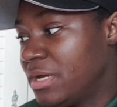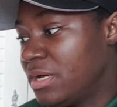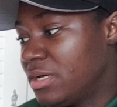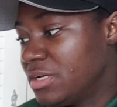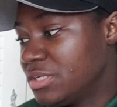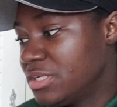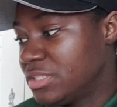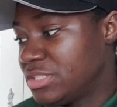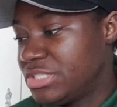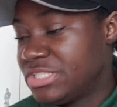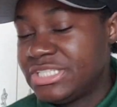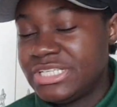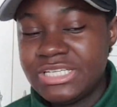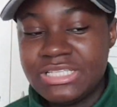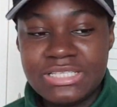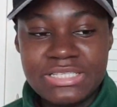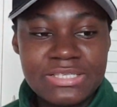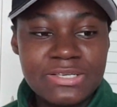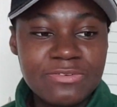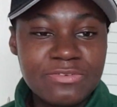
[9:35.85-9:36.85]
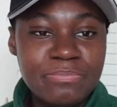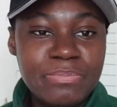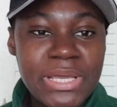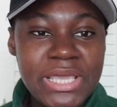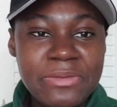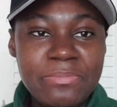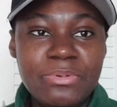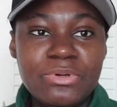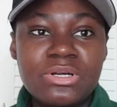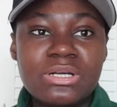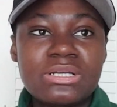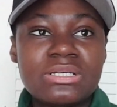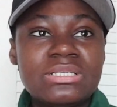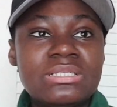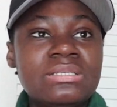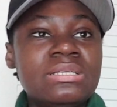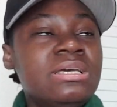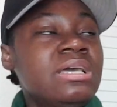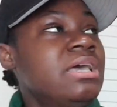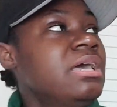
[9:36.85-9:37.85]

uh, sheets of papers